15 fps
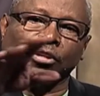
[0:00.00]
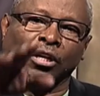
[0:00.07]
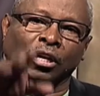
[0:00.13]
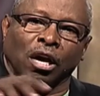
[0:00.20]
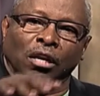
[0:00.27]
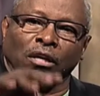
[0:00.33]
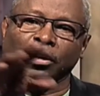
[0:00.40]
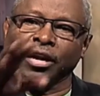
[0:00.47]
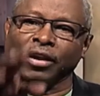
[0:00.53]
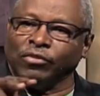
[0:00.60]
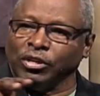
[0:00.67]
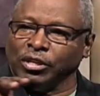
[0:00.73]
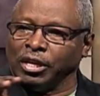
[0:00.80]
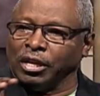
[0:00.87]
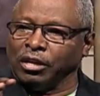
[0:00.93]
the color,
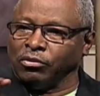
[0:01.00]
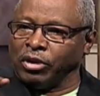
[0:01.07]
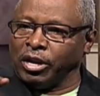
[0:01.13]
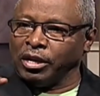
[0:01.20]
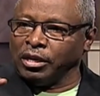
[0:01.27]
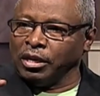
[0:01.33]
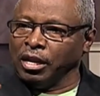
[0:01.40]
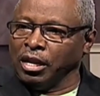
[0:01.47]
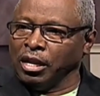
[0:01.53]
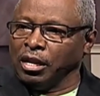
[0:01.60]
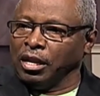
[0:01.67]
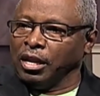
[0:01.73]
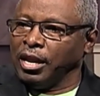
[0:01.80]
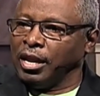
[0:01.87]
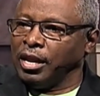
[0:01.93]
everything, right?
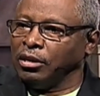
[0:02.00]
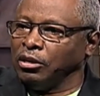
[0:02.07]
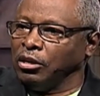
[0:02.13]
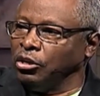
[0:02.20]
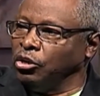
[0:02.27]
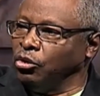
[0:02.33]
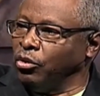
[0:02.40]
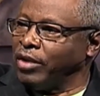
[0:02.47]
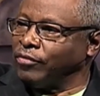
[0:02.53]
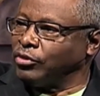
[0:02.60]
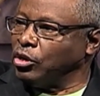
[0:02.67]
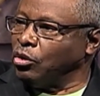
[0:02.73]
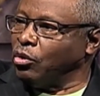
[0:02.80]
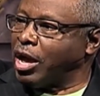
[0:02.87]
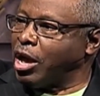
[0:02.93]
And you have to
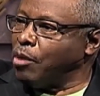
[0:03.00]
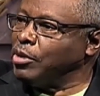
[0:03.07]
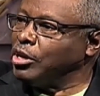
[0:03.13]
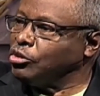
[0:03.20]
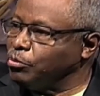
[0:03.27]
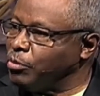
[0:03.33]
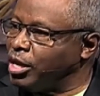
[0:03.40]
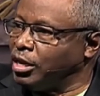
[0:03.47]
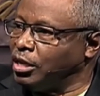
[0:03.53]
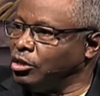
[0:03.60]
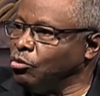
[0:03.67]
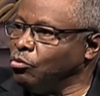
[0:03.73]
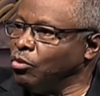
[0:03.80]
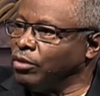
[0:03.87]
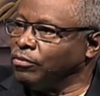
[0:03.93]
know how much money you
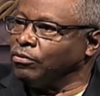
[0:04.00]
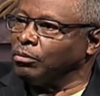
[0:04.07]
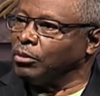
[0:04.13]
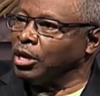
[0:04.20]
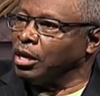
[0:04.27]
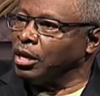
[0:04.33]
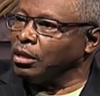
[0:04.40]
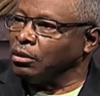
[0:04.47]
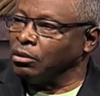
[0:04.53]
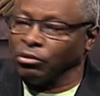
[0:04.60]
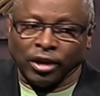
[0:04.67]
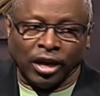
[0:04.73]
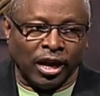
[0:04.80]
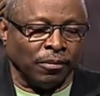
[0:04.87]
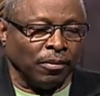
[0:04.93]
want from God,
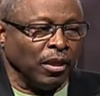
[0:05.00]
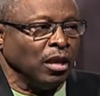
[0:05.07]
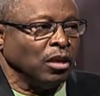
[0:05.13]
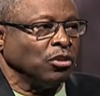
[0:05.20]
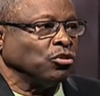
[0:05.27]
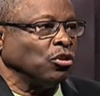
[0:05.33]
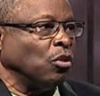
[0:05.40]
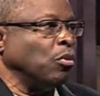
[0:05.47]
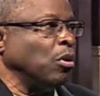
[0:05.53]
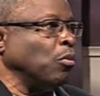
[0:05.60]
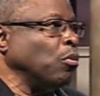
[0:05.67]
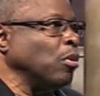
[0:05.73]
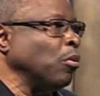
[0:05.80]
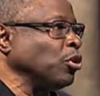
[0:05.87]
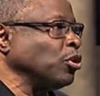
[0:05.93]
okay? So what
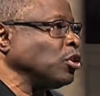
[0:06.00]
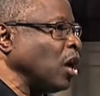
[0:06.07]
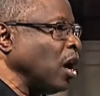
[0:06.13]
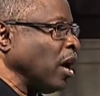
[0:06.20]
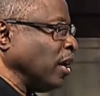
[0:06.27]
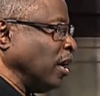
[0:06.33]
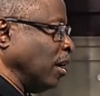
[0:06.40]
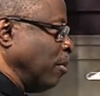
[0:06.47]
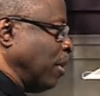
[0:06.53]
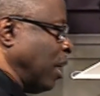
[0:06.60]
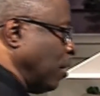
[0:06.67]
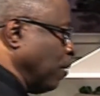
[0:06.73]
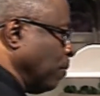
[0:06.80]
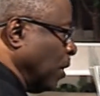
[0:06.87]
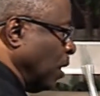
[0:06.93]
we're talking
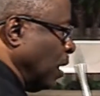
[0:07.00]
about